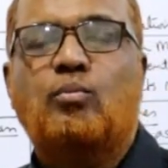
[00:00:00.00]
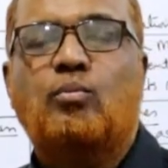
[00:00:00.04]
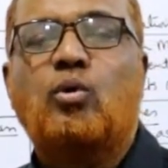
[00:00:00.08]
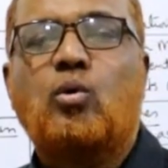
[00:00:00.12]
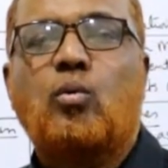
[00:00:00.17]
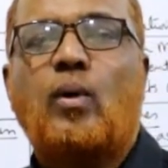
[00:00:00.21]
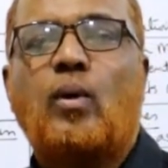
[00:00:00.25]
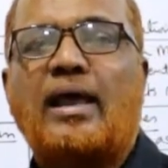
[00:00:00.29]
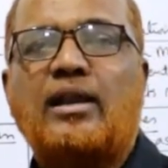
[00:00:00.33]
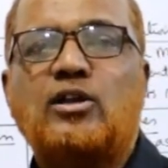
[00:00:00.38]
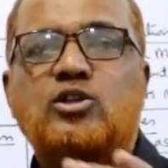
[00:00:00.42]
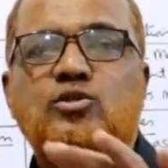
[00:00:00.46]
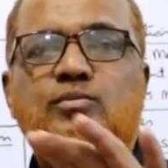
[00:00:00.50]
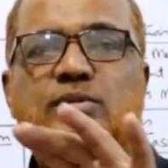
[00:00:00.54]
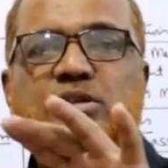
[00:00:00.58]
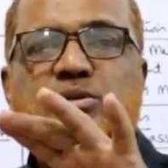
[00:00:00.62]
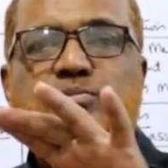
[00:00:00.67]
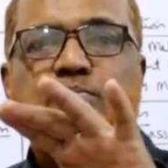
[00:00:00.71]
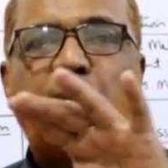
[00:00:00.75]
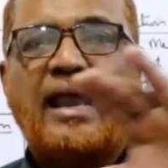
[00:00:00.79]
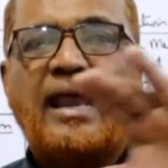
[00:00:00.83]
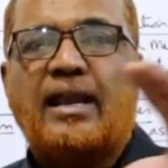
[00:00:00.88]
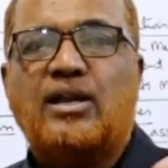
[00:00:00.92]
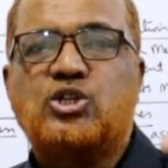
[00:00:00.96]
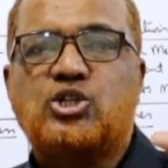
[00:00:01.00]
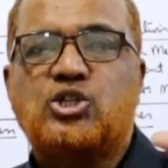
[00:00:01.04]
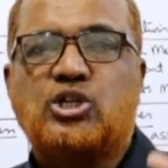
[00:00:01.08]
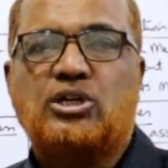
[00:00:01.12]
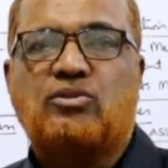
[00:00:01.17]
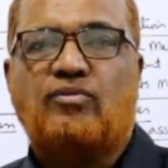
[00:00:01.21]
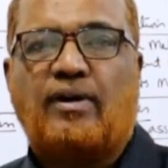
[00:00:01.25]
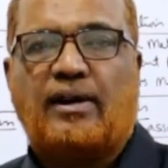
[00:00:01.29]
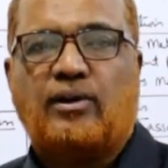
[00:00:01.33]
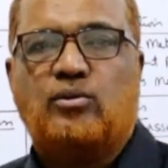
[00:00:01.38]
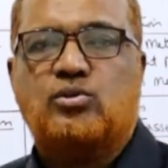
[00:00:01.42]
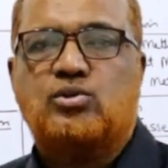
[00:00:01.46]
Book values means balance
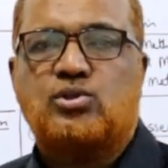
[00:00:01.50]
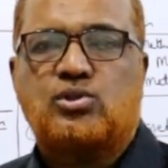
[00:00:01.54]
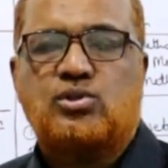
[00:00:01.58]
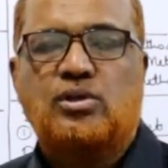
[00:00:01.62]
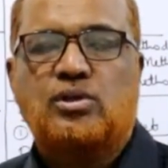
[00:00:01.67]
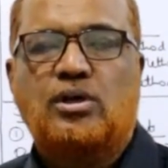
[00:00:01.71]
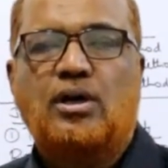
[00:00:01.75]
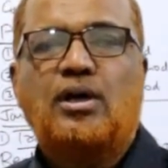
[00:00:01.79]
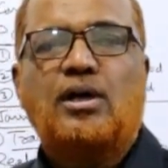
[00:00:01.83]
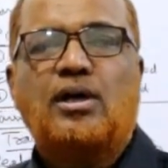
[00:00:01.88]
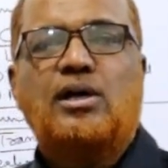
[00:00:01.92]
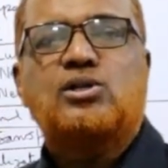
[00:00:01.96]
sheet values.